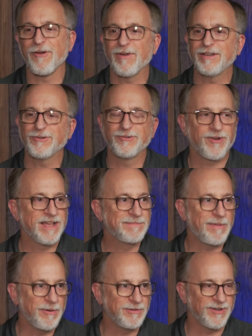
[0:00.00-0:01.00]
A retro
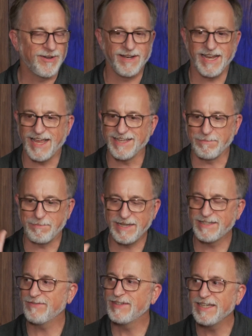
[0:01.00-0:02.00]
transposon is a
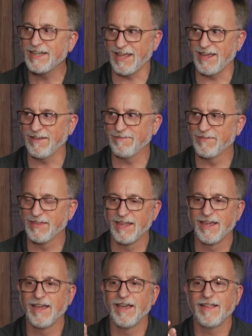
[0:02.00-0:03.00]
piece of DNA.
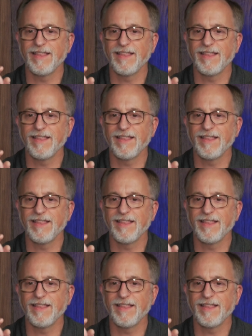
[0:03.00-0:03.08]
Yes.